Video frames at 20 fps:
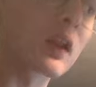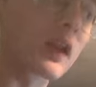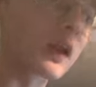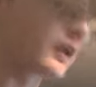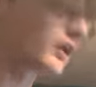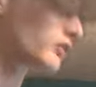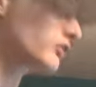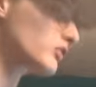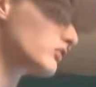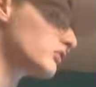
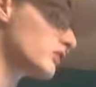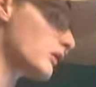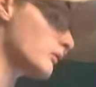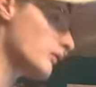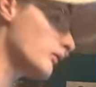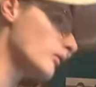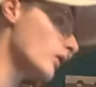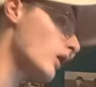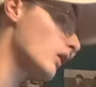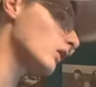Ladies and
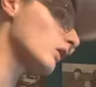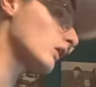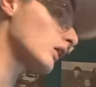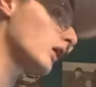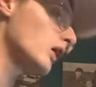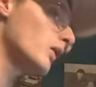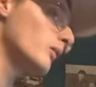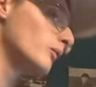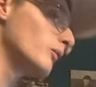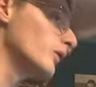gentlemen,
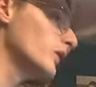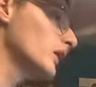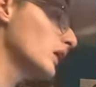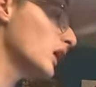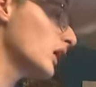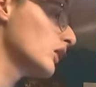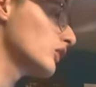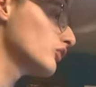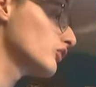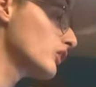welcome. We
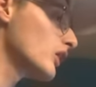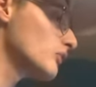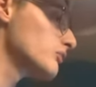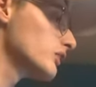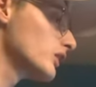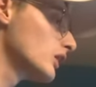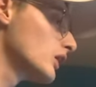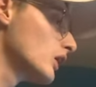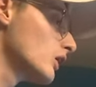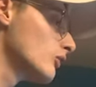got
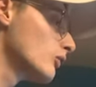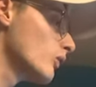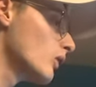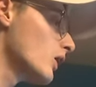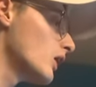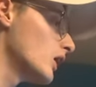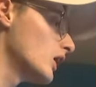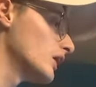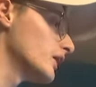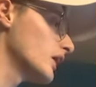ourselves a good
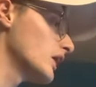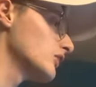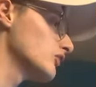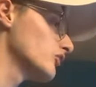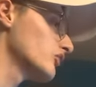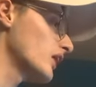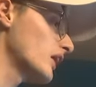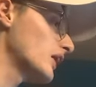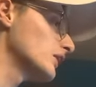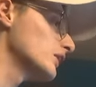one on
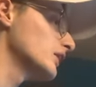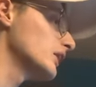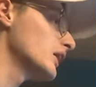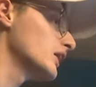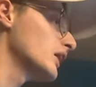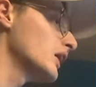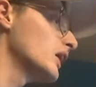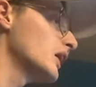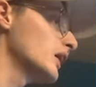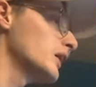Saturday
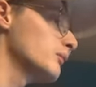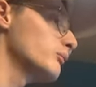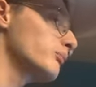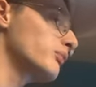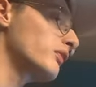night.